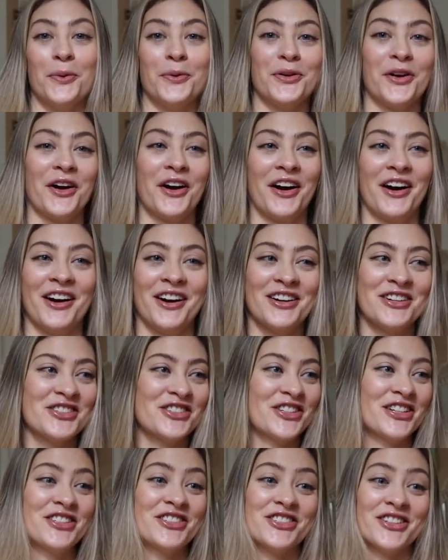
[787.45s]
hold her,
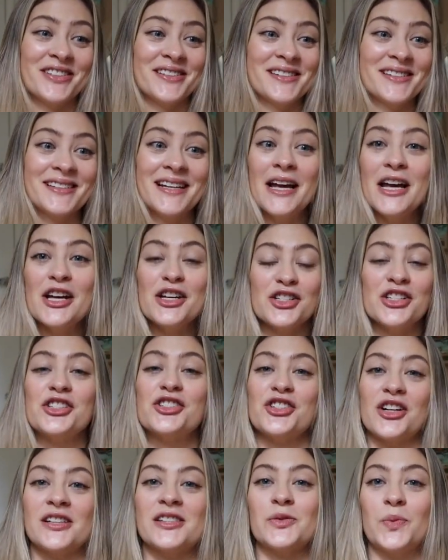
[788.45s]
she just she
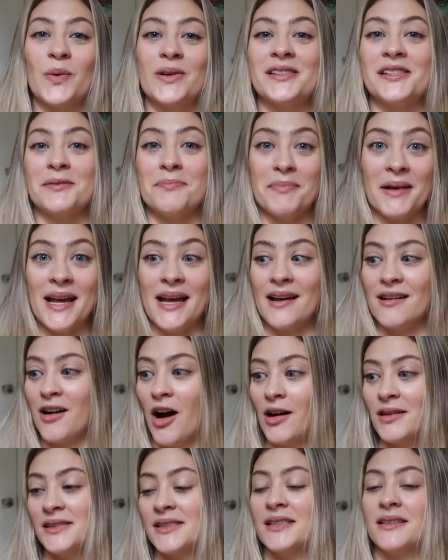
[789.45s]
just wants me
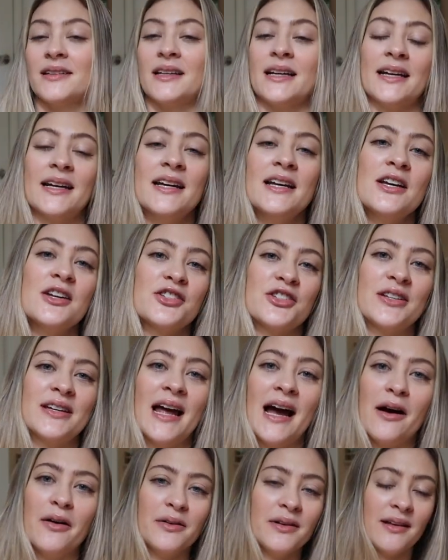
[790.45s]
constantly. She
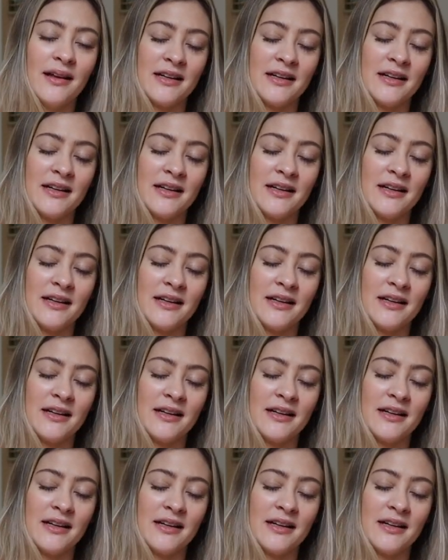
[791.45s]
now